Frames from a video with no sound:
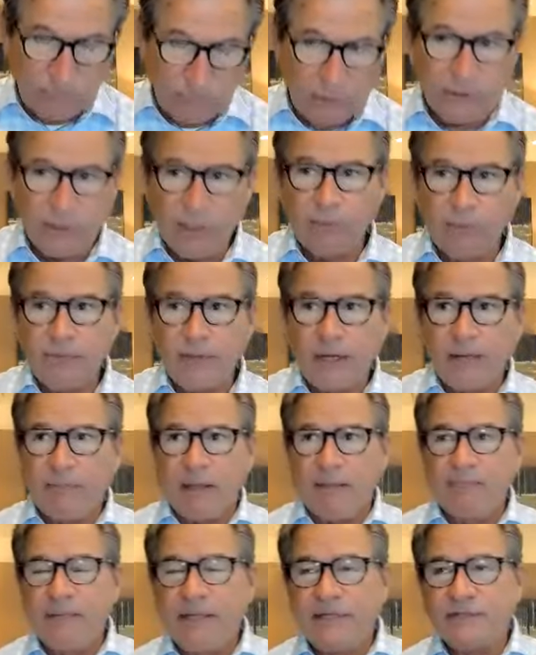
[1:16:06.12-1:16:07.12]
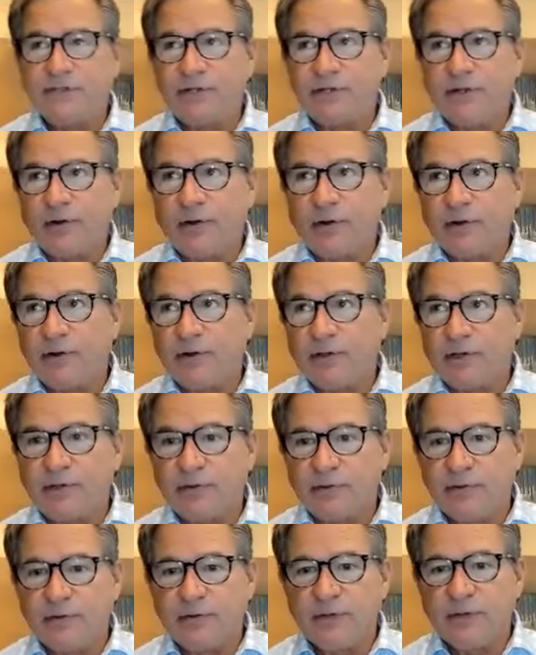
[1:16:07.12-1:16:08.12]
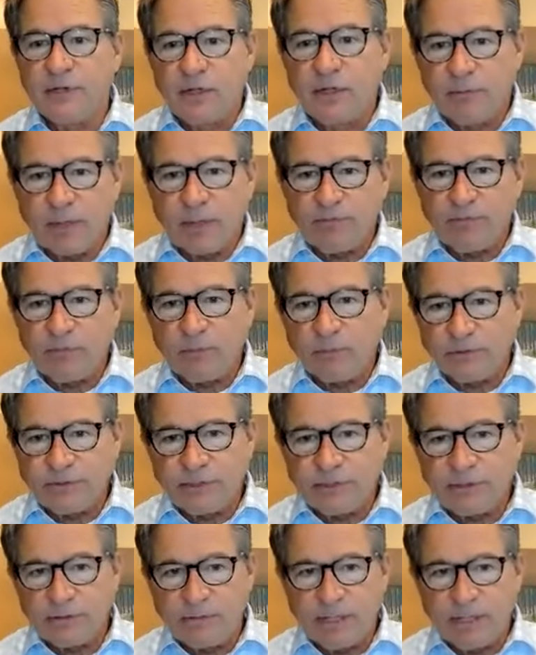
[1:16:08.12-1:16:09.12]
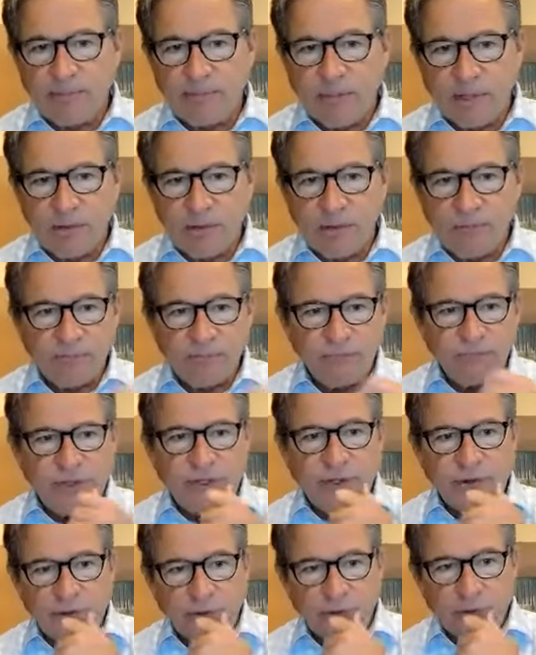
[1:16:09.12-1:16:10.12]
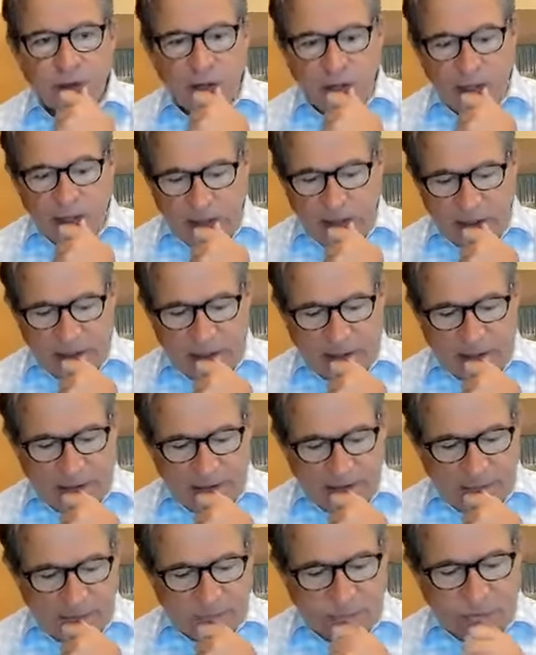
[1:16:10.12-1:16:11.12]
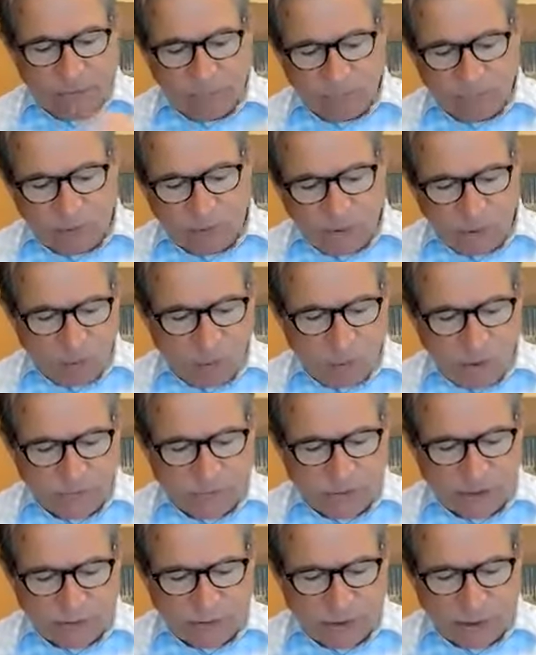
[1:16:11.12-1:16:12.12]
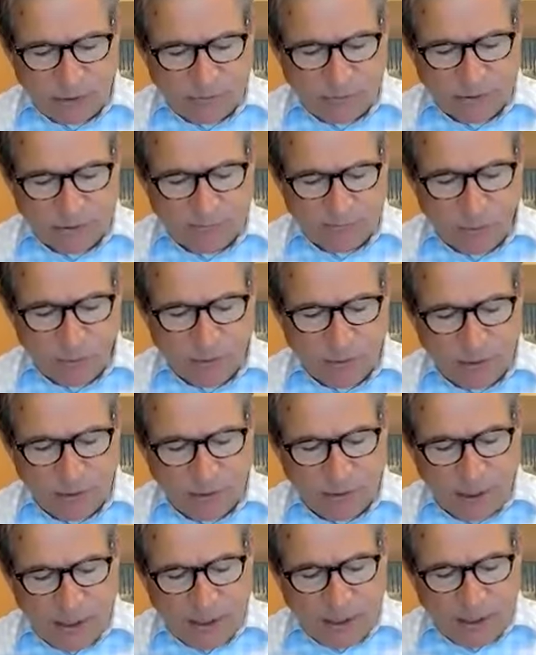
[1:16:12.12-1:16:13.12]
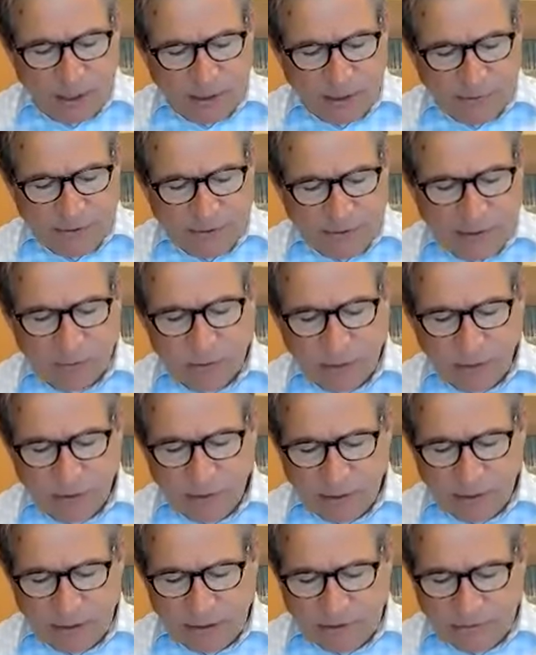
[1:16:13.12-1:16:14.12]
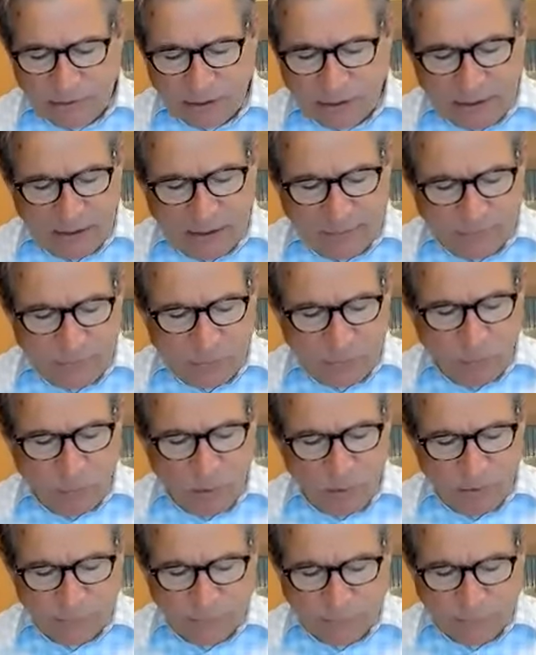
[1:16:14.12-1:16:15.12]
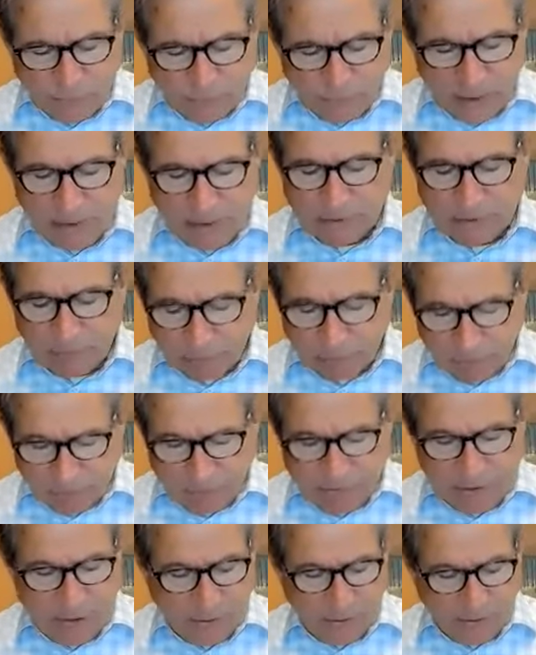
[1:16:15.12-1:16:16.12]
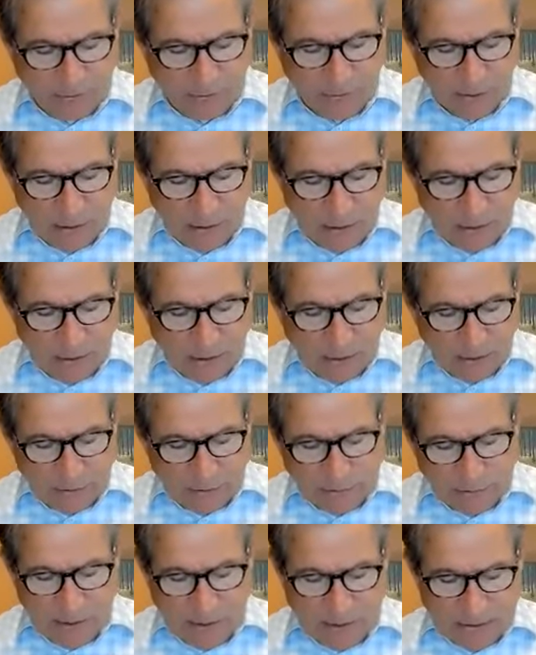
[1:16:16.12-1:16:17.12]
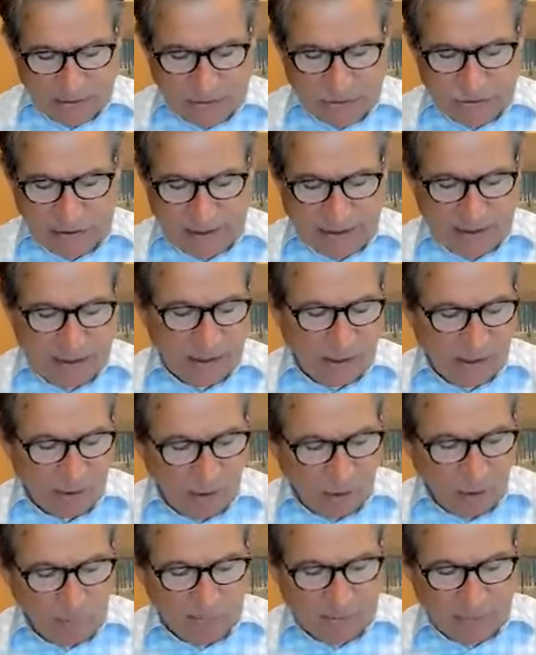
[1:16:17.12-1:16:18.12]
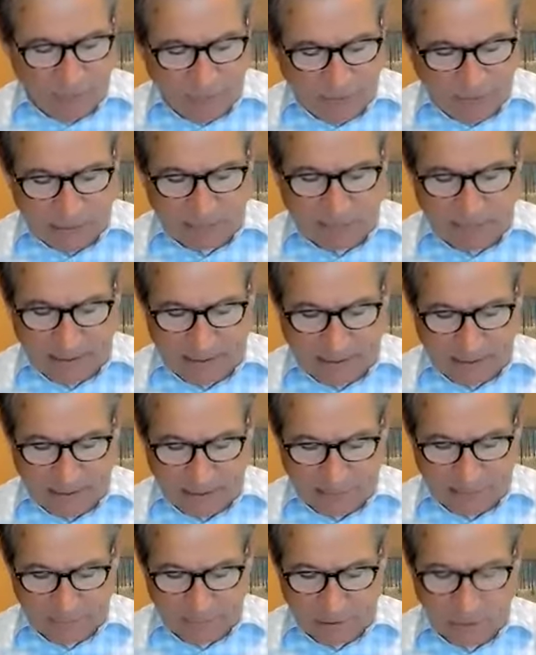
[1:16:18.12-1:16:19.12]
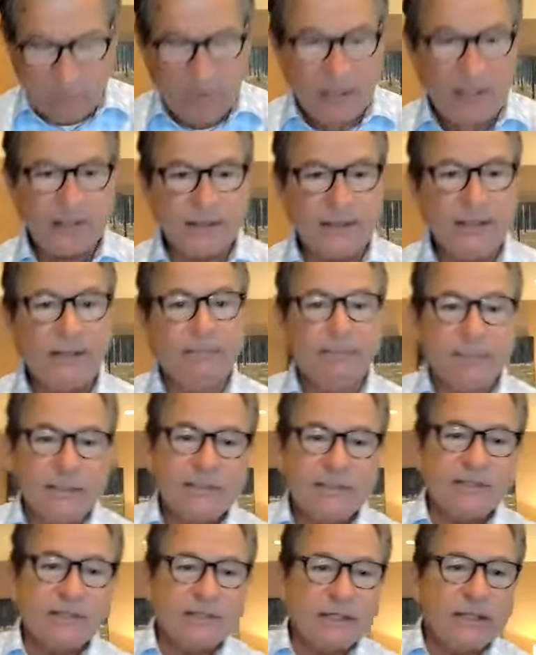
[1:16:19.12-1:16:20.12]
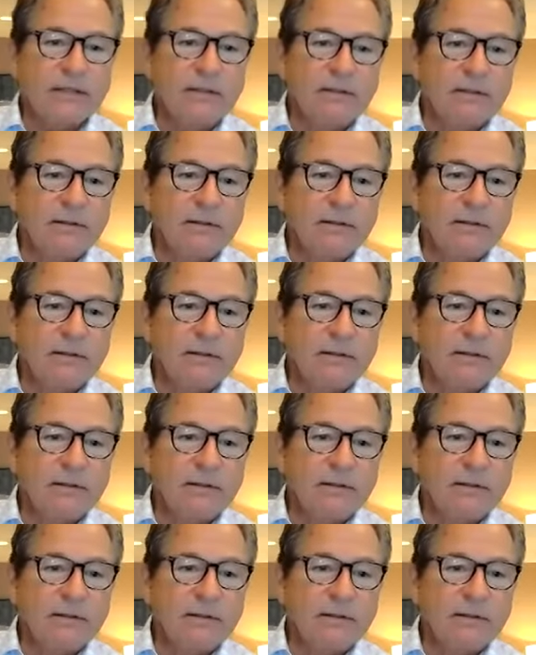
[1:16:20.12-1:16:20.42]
You know, I mentioned earlier, right before Jill came on, fear. And two quotes I saw this morning. Dale Carnegie said, if you want to conquer fear, do not sit at home and think about it. Go out and get busy.